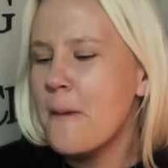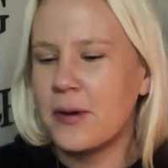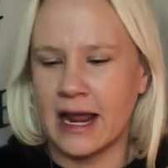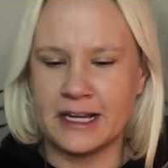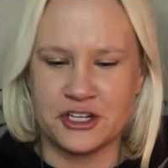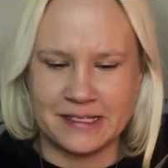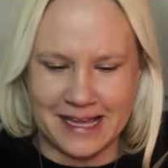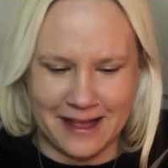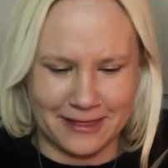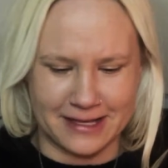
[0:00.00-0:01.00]
but I just
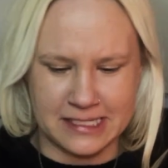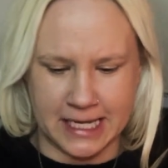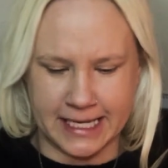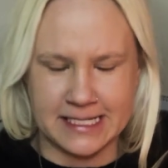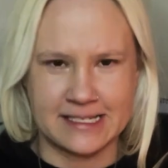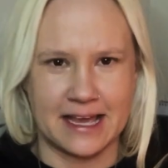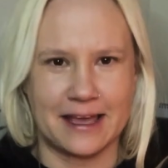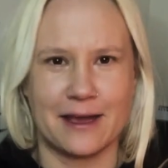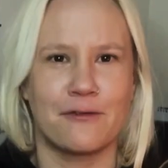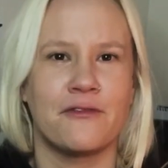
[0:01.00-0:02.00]
had this like
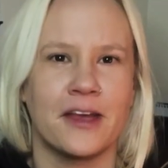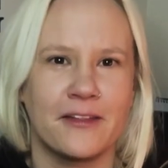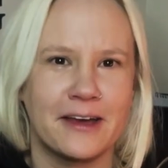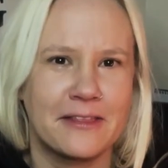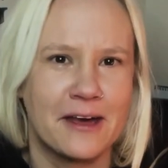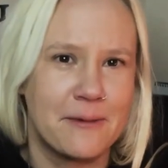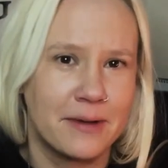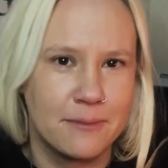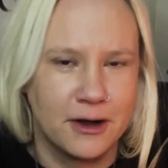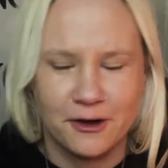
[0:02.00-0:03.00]
sinking feeling that
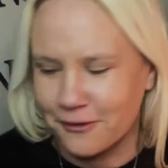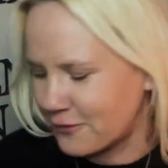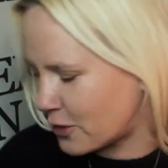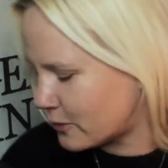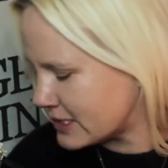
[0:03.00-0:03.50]
my microphone